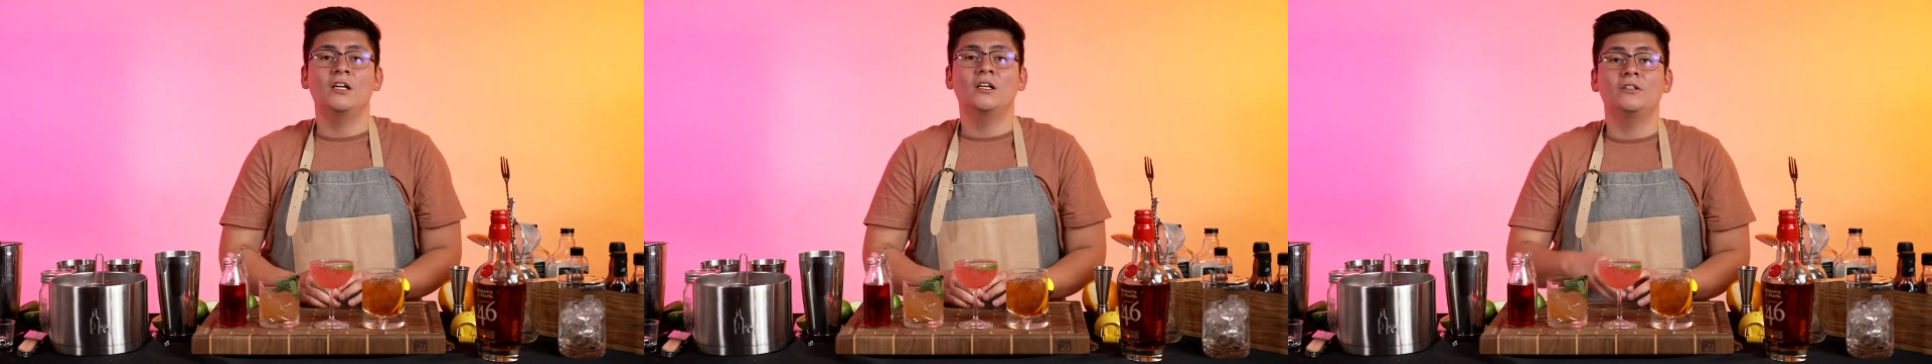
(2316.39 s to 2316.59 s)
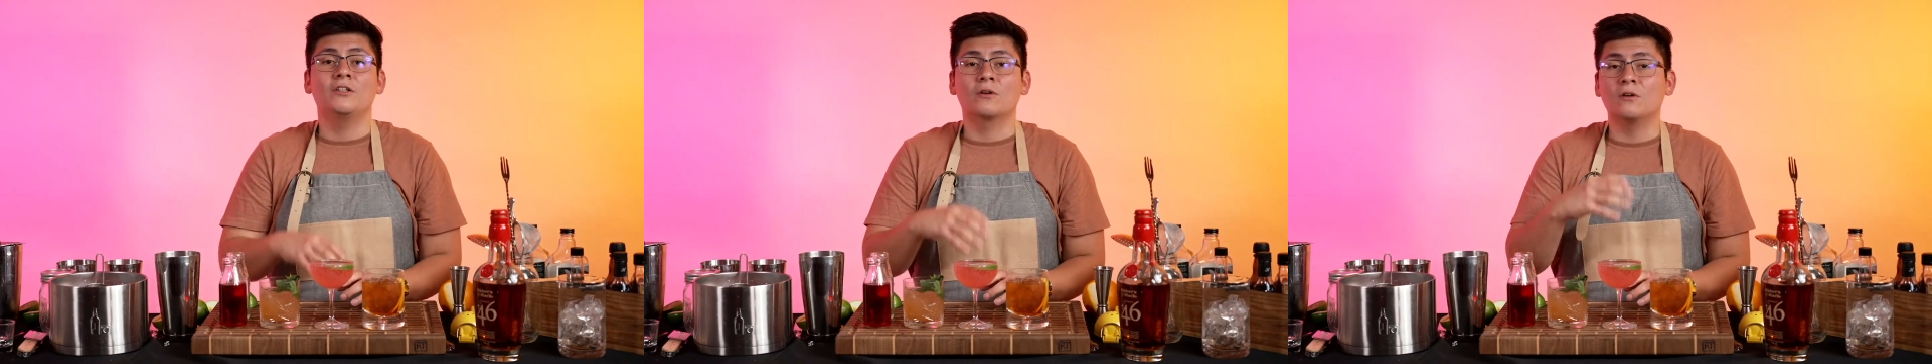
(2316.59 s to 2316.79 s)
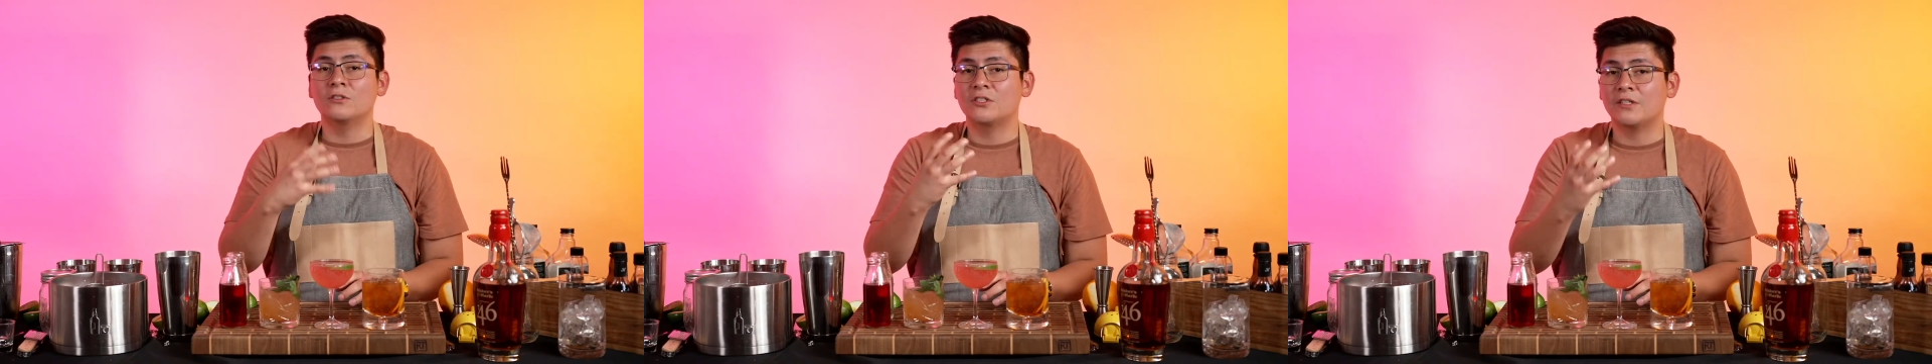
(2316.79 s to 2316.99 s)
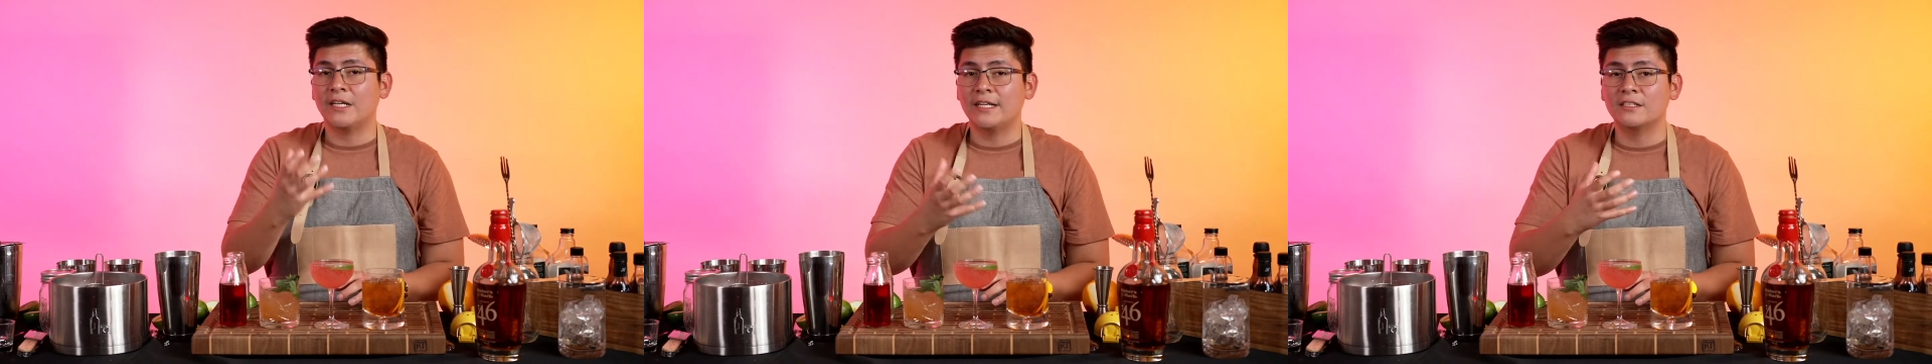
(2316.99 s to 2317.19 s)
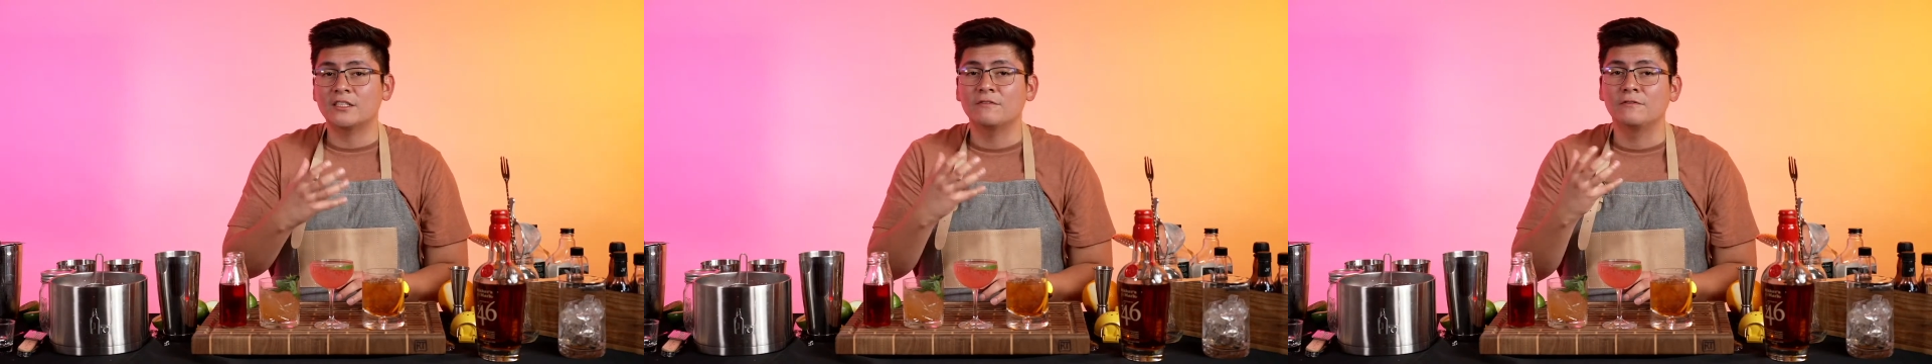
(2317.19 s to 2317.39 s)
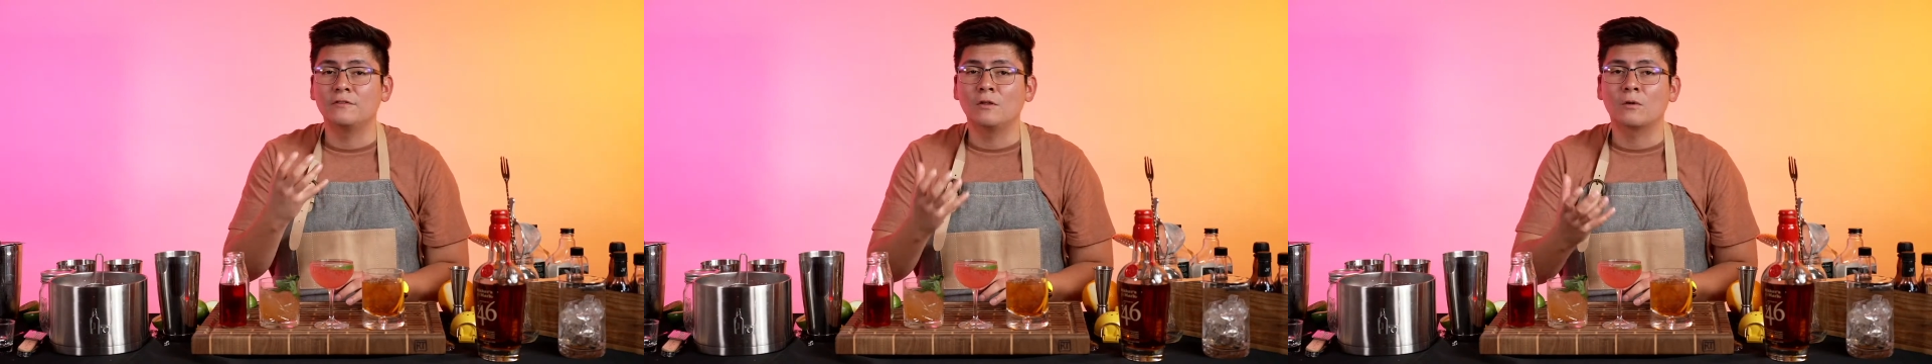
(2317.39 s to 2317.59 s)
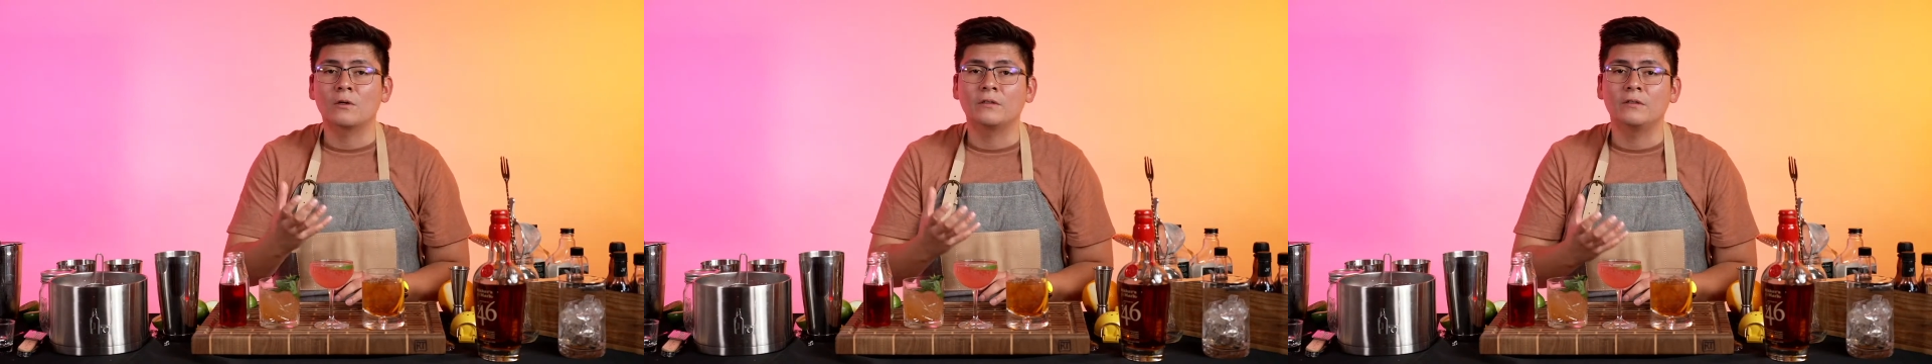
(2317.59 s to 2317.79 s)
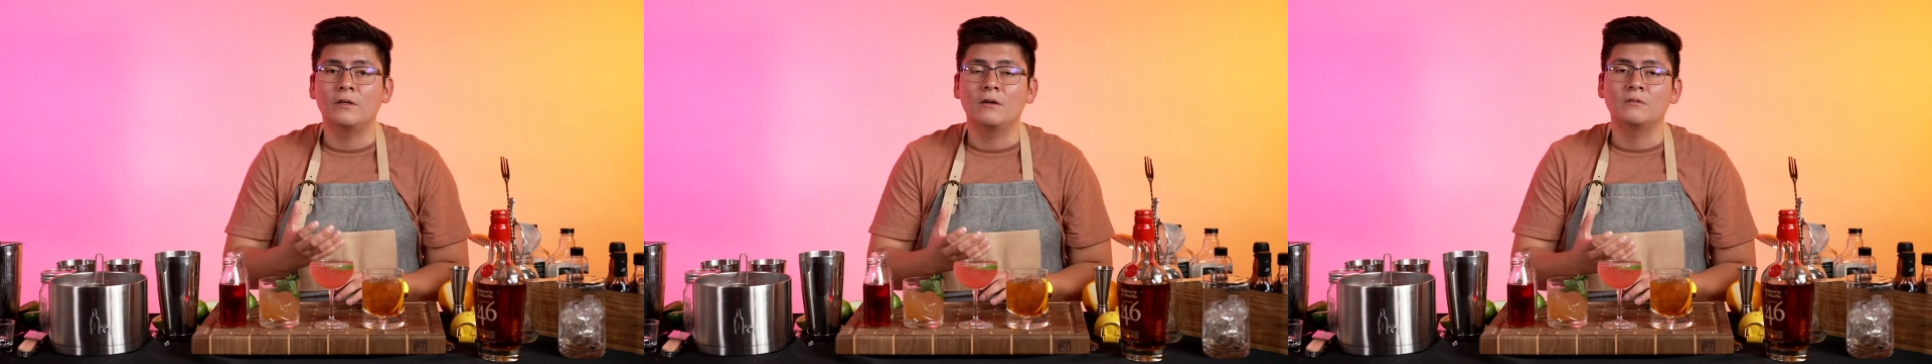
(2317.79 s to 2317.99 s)
You're also getting some
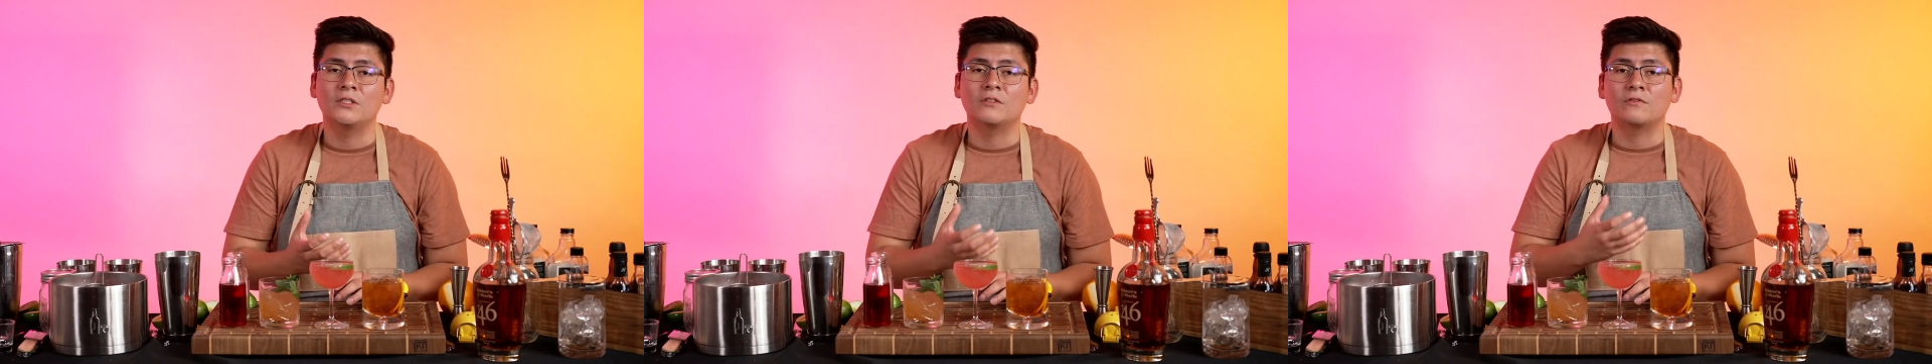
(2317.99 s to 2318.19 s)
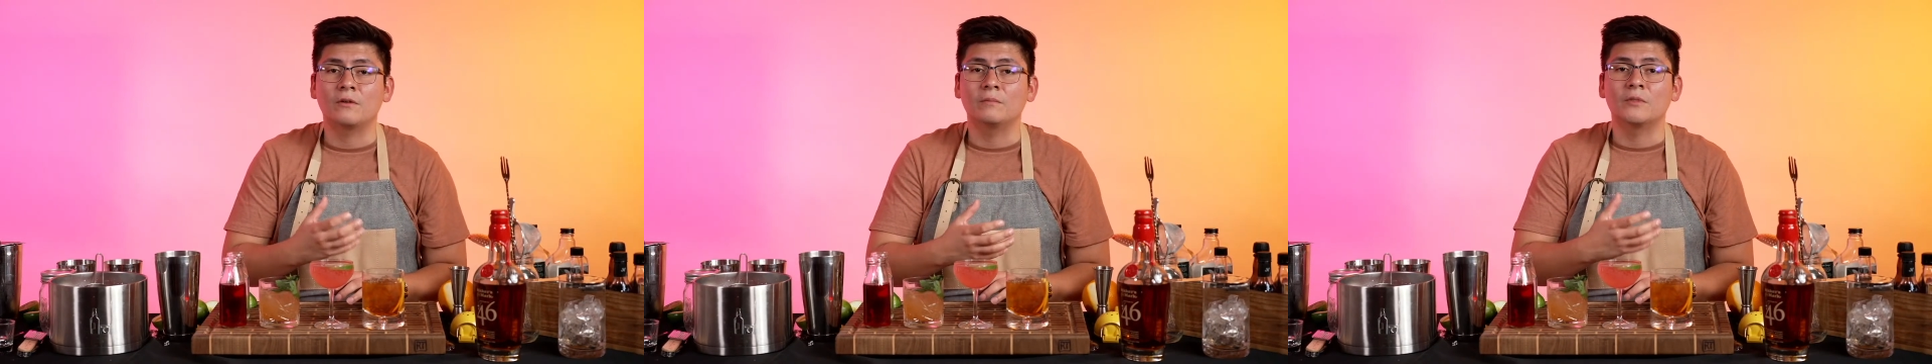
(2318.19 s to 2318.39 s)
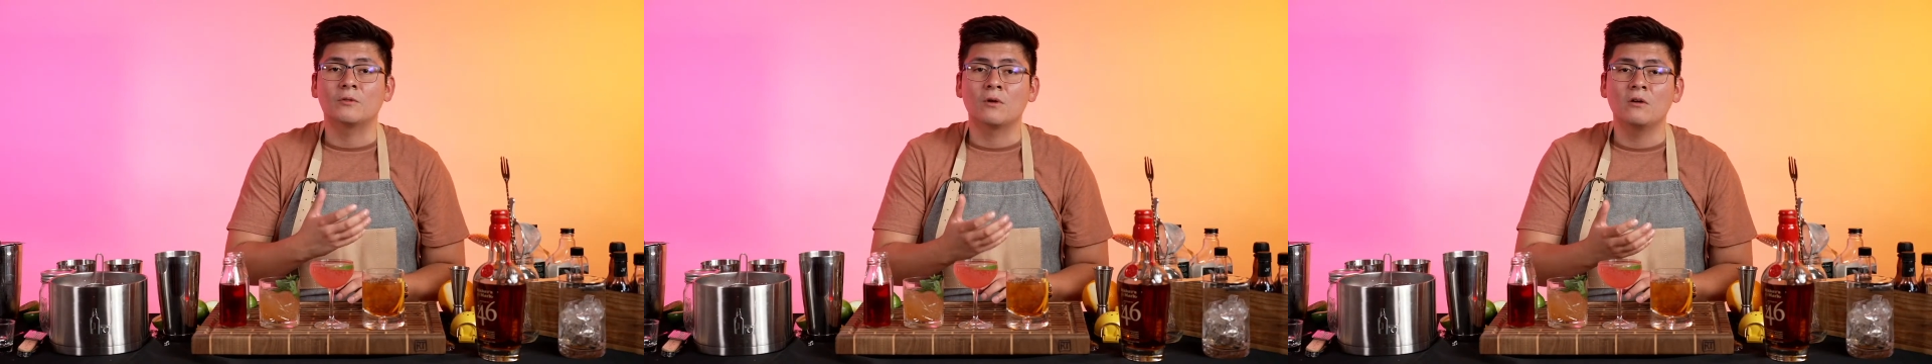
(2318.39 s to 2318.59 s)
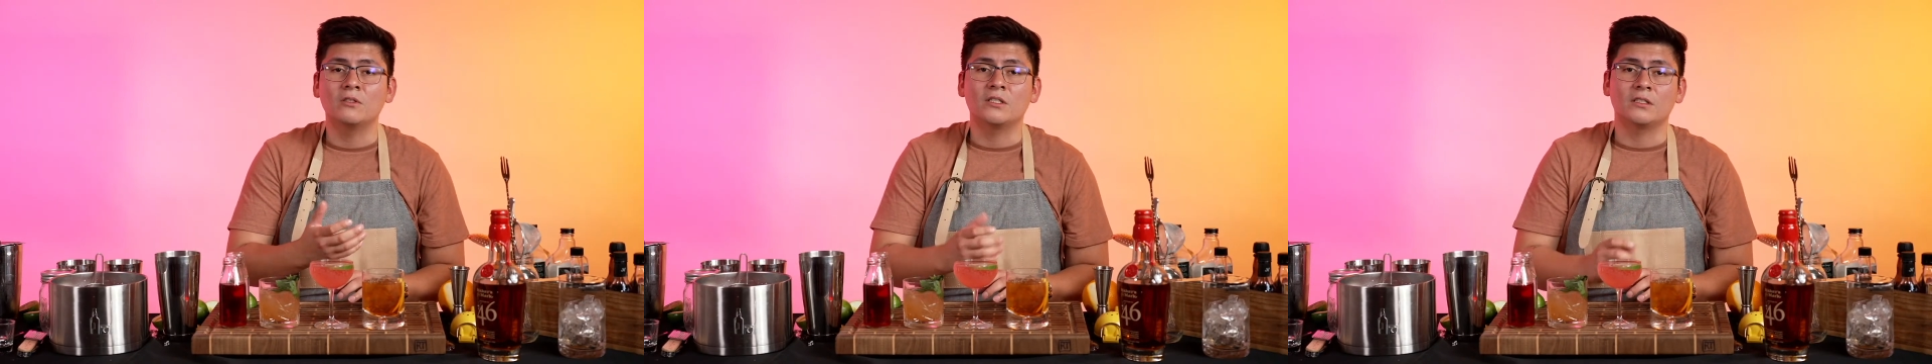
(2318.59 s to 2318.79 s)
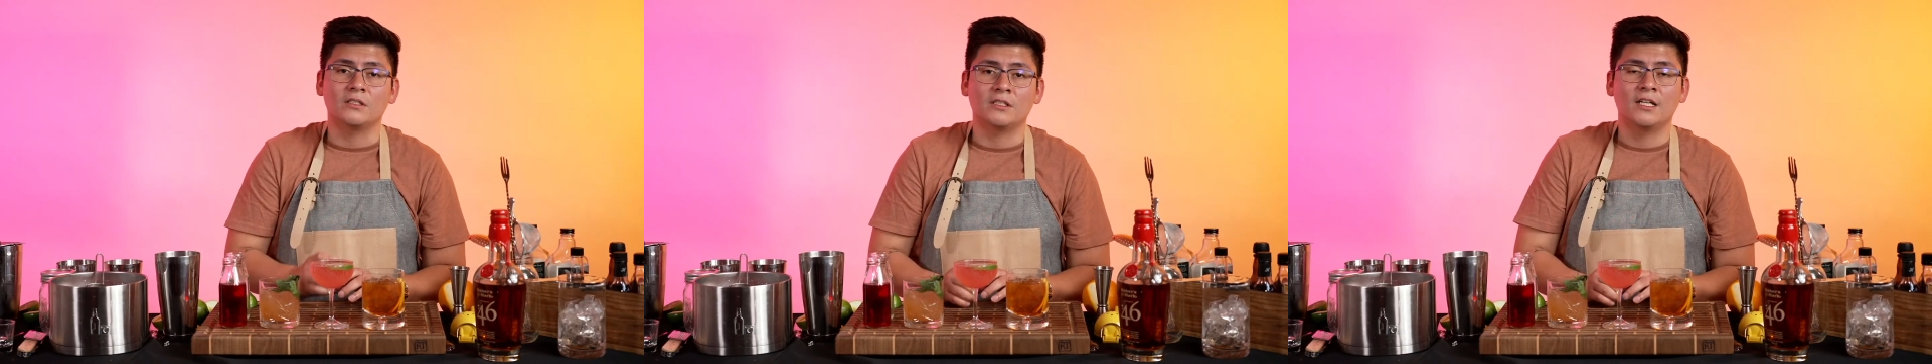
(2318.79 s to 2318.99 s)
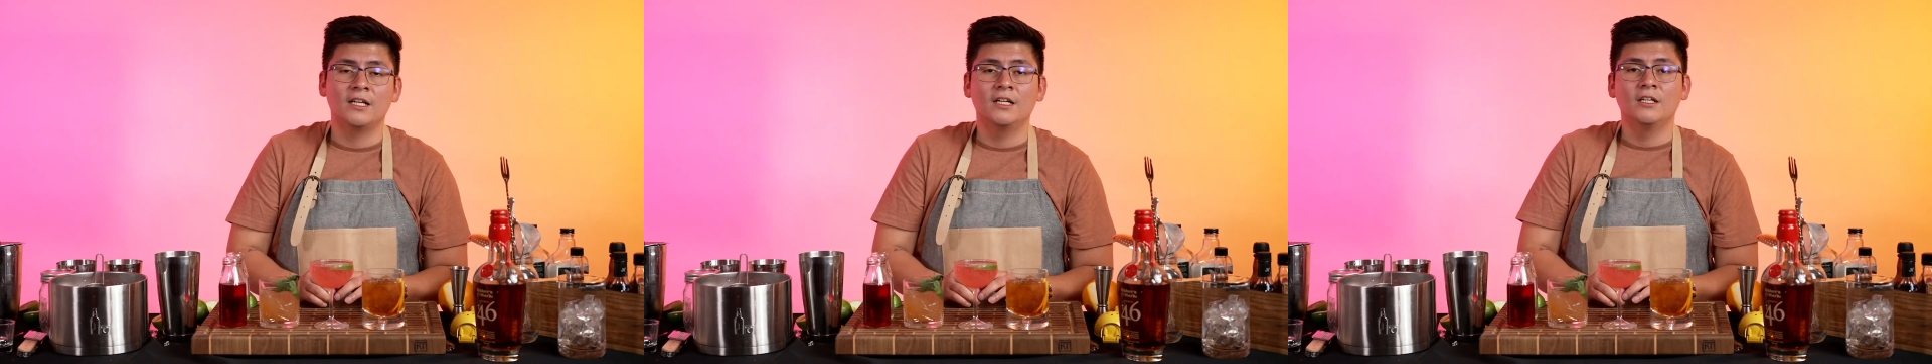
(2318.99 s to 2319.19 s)
floral notes from the roses.